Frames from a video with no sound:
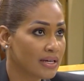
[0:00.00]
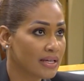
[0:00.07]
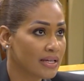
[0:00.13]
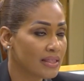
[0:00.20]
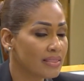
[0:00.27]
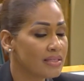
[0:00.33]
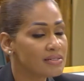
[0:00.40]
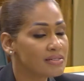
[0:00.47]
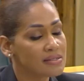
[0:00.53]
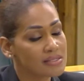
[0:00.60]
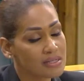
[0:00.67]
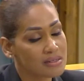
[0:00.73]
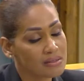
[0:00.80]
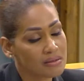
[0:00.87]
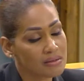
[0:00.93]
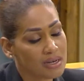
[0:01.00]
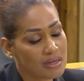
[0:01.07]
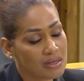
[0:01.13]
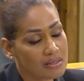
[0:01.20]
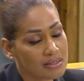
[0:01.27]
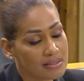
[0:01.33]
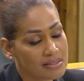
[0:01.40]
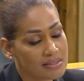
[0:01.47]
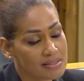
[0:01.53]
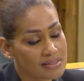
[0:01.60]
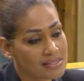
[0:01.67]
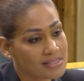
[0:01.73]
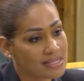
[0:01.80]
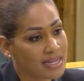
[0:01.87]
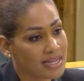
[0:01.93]
this is a
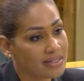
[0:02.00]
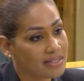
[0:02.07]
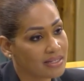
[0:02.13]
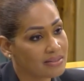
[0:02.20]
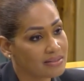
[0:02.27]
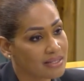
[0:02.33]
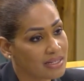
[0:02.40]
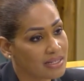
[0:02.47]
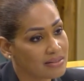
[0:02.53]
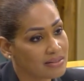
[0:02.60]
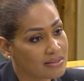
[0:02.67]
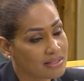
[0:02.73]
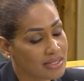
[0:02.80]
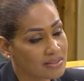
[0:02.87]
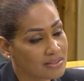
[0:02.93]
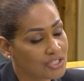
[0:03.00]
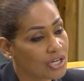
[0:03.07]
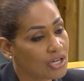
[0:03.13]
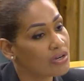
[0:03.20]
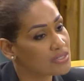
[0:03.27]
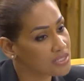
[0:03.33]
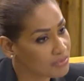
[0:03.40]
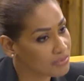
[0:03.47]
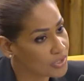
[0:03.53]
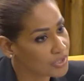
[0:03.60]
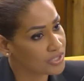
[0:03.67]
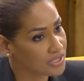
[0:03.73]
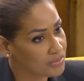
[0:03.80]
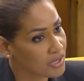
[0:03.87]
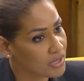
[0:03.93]
site that talks about our
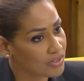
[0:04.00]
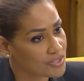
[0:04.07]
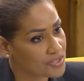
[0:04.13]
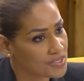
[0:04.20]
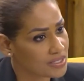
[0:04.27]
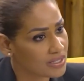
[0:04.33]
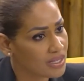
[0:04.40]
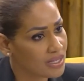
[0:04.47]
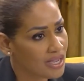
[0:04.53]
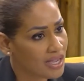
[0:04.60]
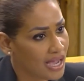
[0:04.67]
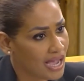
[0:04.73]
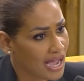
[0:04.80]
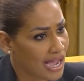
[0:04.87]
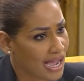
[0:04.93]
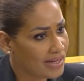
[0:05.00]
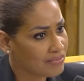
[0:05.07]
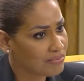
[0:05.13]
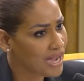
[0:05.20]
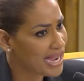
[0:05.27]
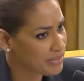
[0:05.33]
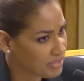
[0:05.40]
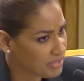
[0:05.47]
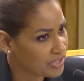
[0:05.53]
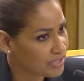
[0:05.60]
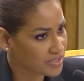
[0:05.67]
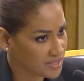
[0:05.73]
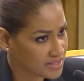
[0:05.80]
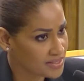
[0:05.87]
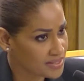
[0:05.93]
democracy and my
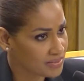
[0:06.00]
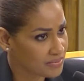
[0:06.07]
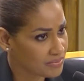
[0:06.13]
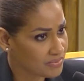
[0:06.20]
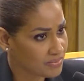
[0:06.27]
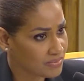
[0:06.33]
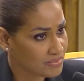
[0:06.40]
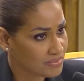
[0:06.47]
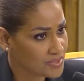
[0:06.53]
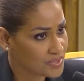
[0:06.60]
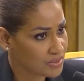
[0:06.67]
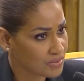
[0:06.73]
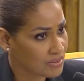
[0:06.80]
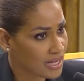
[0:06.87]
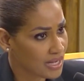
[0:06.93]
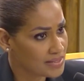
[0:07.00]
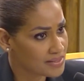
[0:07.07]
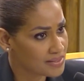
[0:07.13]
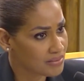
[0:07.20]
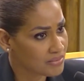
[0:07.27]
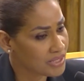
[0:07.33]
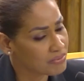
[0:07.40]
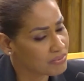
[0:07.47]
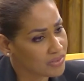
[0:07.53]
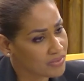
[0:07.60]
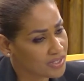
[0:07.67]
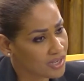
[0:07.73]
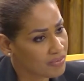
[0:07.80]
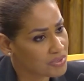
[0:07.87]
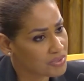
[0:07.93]
patriotism. So as a member of
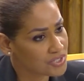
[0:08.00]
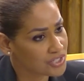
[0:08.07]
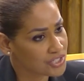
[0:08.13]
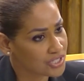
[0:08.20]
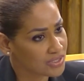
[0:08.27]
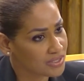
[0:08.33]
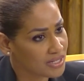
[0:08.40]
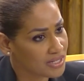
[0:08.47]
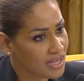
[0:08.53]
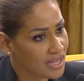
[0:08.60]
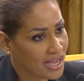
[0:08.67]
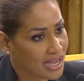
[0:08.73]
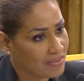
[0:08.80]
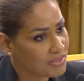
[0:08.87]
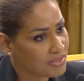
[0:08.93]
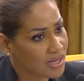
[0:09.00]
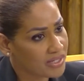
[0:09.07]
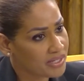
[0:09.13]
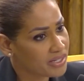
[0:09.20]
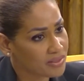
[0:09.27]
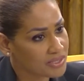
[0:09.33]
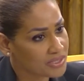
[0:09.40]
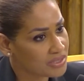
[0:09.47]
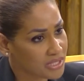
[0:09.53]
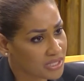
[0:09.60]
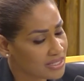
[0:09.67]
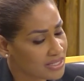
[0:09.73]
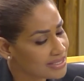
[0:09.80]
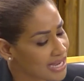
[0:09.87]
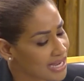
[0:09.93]
the opposition, I'm not here to be
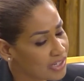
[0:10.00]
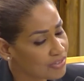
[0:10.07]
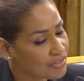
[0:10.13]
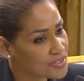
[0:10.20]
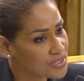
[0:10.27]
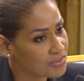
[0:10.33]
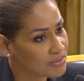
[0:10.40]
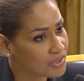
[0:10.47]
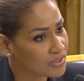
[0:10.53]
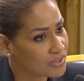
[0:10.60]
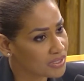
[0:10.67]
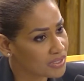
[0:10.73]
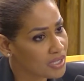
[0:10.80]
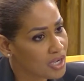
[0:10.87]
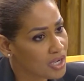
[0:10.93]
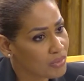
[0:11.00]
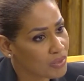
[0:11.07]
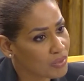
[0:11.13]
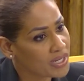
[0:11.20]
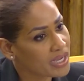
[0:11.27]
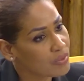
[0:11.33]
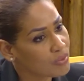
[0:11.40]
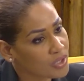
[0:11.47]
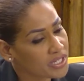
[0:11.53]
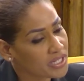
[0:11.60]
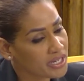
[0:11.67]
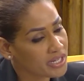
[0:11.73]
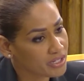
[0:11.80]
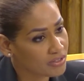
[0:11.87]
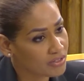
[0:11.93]
cantankerous about it, but what I want to
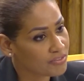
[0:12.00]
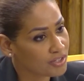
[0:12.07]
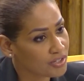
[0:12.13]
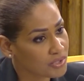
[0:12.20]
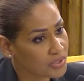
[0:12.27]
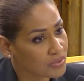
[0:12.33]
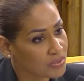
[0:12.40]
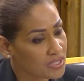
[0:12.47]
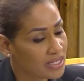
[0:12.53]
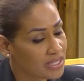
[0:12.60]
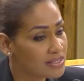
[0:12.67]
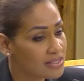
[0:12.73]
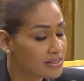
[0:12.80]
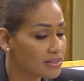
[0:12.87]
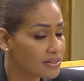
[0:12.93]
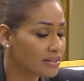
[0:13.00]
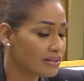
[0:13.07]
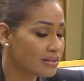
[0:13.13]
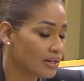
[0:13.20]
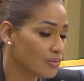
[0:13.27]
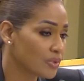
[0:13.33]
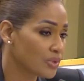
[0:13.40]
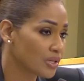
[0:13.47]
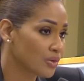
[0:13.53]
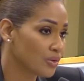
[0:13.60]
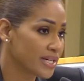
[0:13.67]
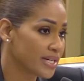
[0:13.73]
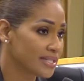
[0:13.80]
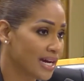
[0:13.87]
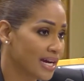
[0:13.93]
hear from you, is it that we're
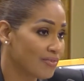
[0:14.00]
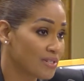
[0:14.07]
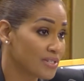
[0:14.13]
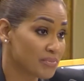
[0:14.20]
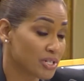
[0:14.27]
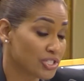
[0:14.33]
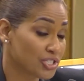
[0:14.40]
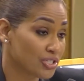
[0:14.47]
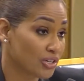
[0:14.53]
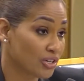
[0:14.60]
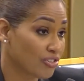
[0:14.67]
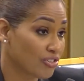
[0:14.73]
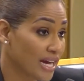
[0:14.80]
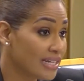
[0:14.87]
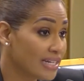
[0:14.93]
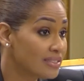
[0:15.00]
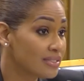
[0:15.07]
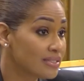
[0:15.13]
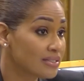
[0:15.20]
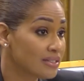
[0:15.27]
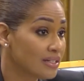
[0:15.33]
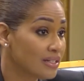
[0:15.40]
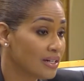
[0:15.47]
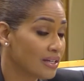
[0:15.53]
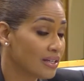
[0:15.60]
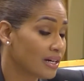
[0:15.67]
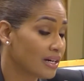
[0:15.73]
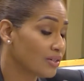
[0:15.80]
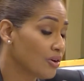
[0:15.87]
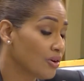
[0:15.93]
going to have a special grant
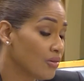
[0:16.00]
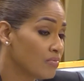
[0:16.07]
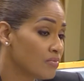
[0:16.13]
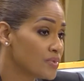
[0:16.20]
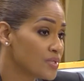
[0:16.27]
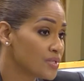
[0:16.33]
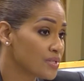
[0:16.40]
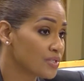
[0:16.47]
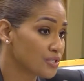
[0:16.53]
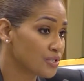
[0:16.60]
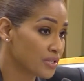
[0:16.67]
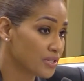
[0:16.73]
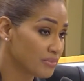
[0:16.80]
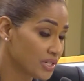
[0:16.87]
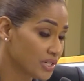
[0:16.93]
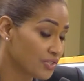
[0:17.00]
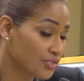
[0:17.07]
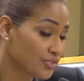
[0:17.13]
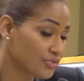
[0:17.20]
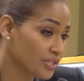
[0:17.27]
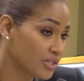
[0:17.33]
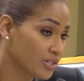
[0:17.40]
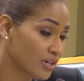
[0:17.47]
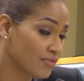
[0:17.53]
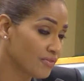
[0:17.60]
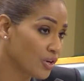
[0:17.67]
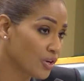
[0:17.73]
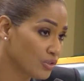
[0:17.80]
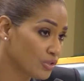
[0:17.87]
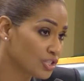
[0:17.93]
that comes to the Ministry of
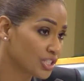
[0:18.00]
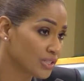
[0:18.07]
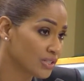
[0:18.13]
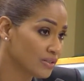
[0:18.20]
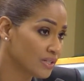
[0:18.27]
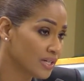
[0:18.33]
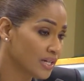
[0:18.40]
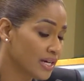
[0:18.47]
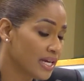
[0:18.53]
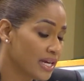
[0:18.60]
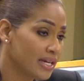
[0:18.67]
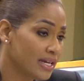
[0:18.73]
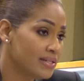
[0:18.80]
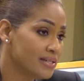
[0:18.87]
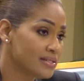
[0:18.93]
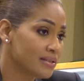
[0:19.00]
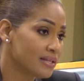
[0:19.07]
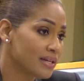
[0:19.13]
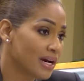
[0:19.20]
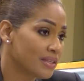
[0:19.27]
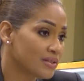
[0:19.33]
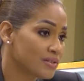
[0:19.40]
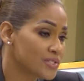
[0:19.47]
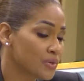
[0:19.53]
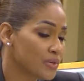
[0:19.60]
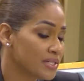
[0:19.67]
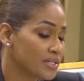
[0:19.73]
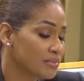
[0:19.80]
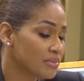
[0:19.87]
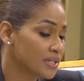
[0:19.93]
Culture? Is it that there's going
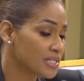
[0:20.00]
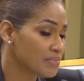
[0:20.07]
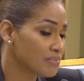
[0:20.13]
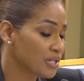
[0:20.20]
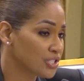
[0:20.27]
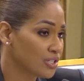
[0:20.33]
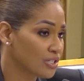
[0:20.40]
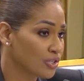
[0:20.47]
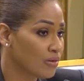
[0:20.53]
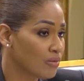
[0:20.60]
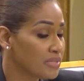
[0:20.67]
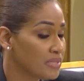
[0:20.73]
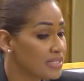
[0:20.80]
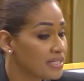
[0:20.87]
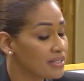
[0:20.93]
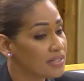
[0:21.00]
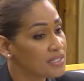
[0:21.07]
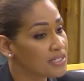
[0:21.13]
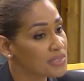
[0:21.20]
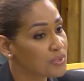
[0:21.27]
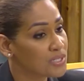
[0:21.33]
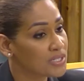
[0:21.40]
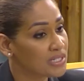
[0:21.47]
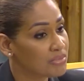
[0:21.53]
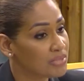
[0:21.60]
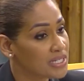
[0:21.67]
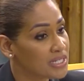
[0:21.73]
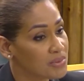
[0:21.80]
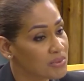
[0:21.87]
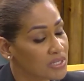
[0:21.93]
to be a special committee that is put in
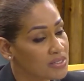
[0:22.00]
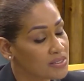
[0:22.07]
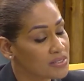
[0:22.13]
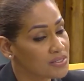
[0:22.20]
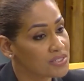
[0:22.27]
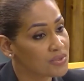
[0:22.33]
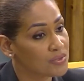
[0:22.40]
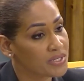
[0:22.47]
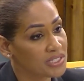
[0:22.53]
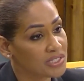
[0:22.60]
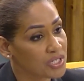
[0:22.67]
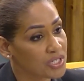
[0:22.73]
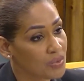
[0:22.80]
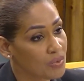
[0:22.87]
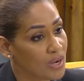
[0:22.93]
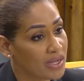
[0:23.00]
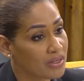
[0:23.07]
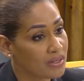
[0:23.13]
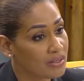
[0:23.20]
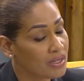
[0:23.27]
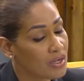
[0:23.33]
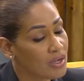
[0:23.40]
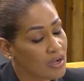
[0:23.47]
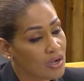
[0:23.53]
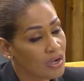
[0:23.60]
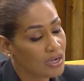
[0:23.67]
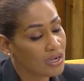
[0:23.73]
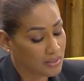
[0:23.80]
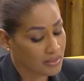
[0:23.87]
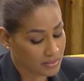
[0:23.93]
place? Because this is going to require
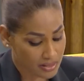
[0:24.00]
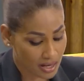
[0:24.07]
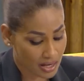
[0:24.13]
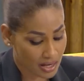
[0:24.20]
not the